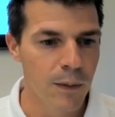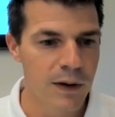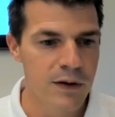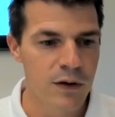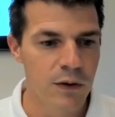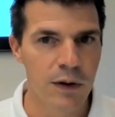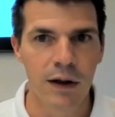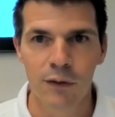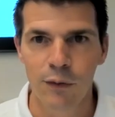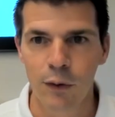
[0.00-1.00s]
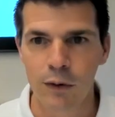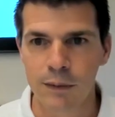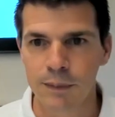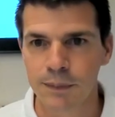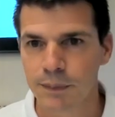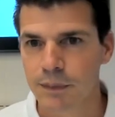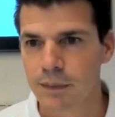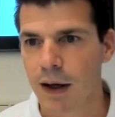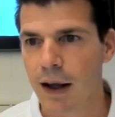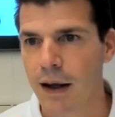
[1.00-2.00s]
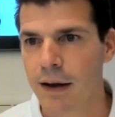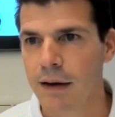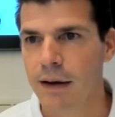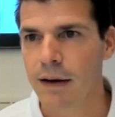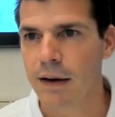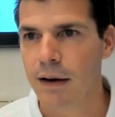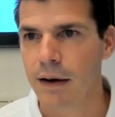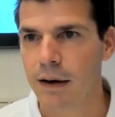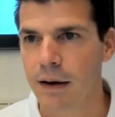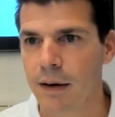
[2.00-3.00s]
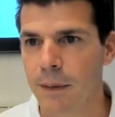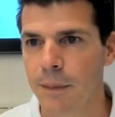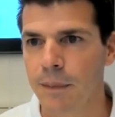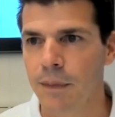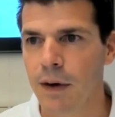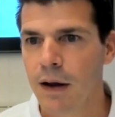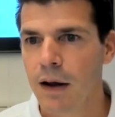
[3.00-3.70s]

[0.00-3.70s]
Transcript: with you in full. And in